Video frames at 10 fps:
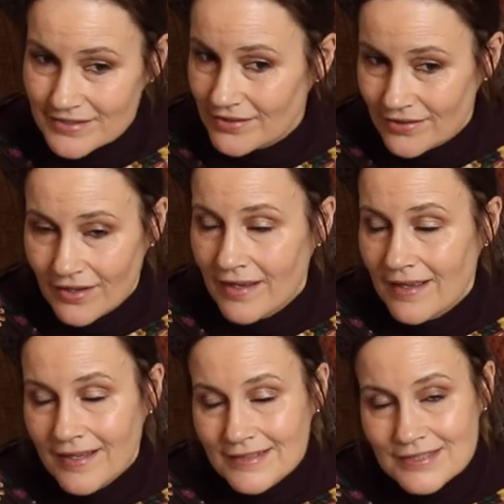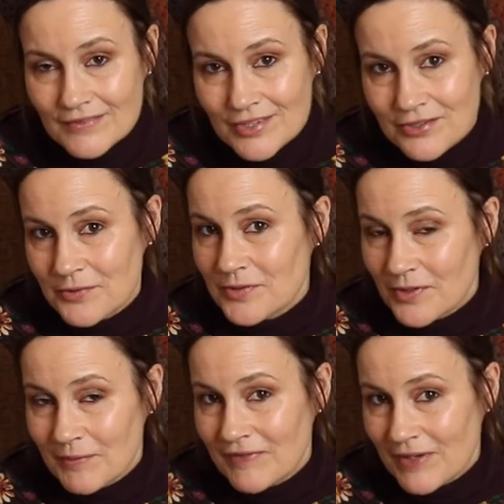So if I'd have done it with
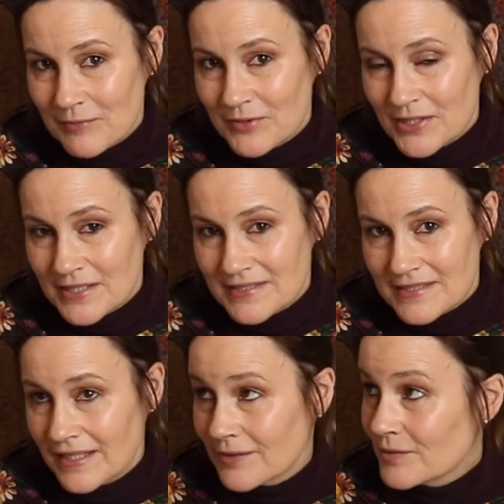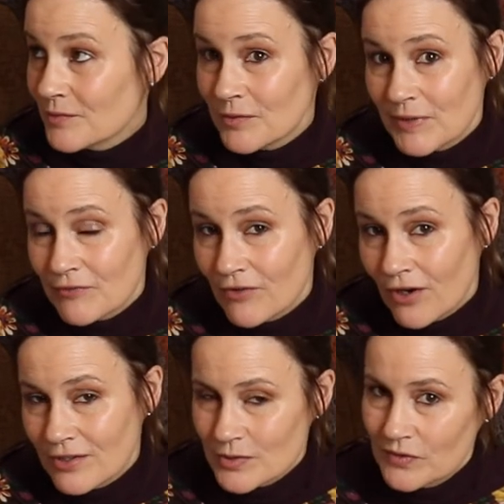one of my fabrics, it would have been
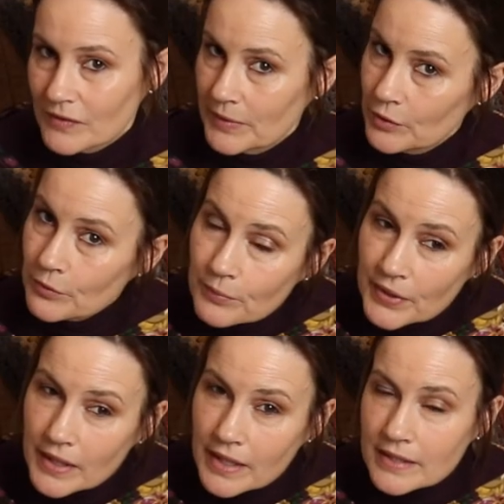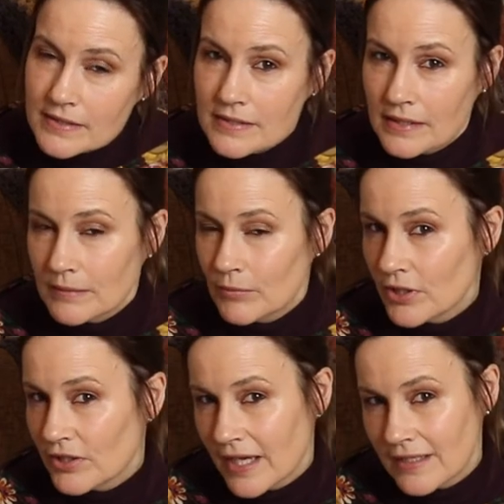wrong. So it would have to be unpicked, and the
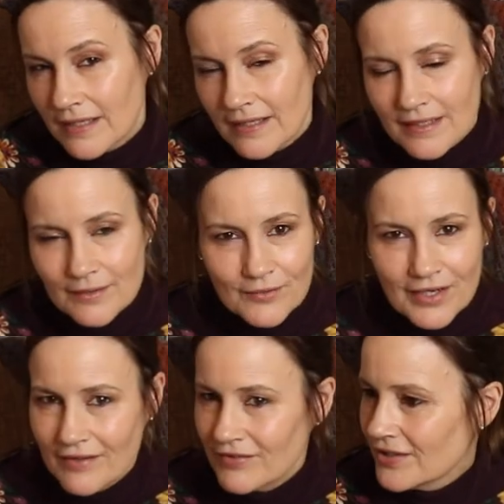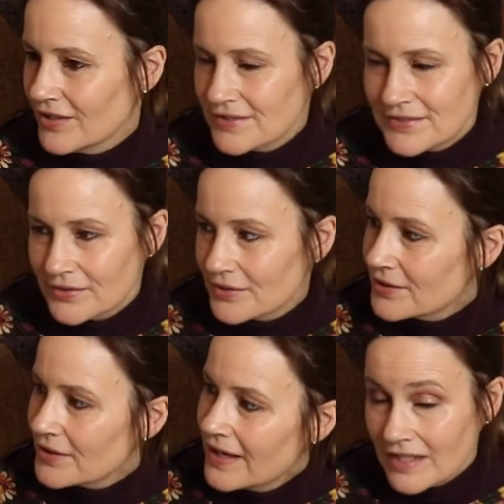more you handle it and what have you.
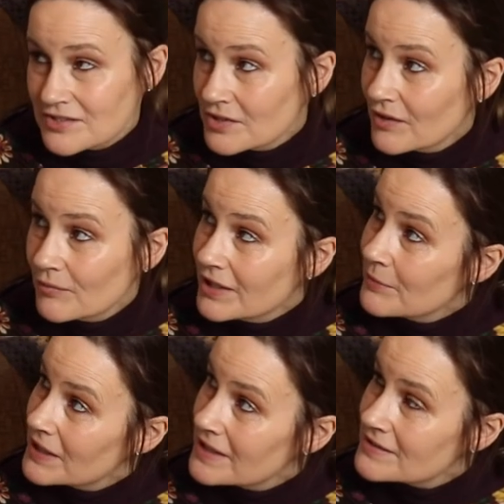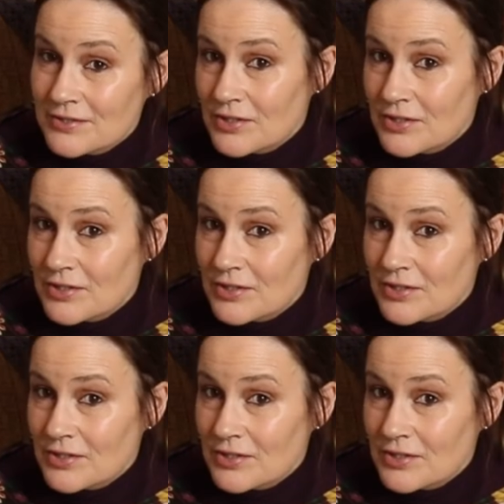So I'm really pleased.